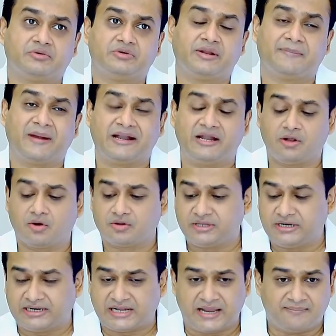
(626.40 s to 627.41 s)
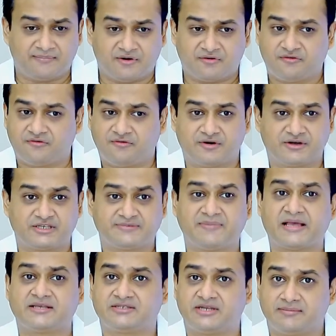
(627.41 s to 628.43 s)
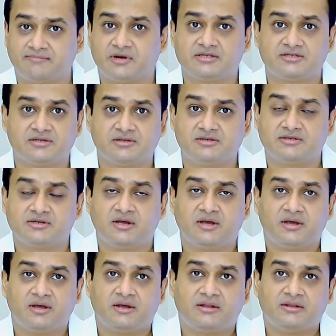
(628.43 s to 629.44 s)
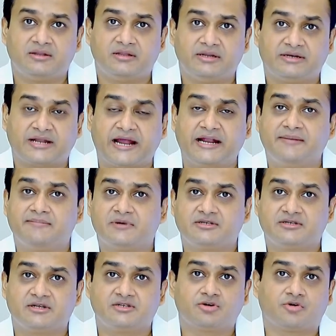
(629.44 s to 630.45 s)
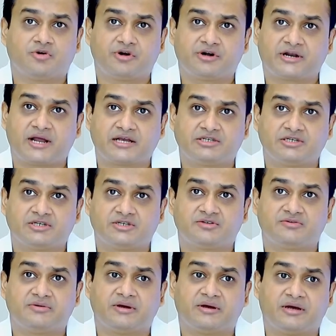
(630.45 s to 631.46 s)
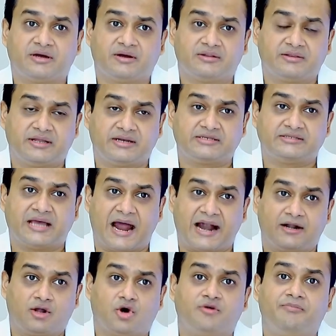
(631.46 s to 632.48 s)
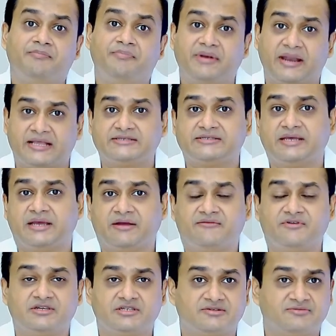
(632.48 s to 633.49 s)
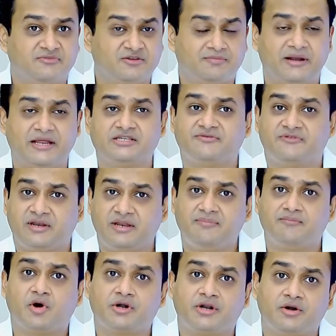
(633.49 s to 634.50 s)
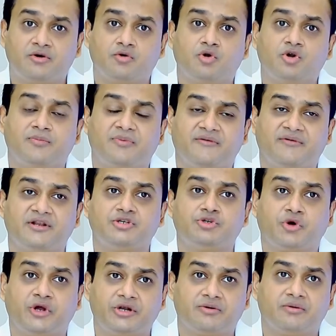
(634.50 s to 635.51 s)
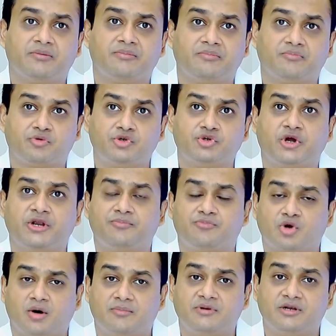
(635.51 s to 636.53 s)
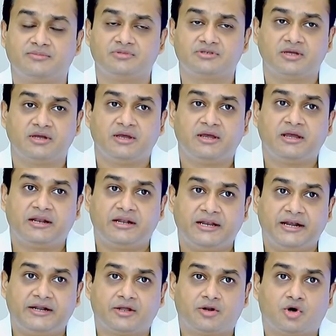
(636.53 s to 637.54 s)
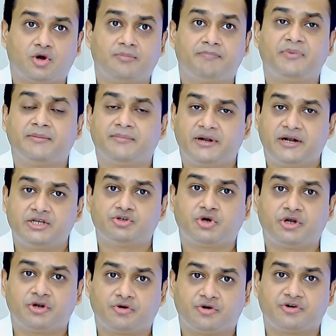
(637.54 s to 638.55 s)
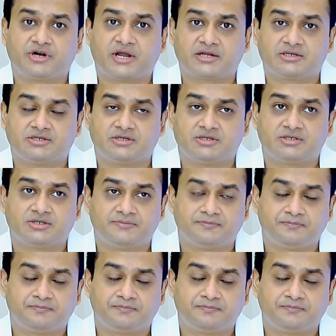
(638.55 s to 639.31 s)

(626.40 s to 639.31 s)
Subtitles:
depending on the type of spastic muscles, the tight muscles or contractures, there is add-on bracing, which plays a very important role to prevent joint problems, later on permanent joint contractures.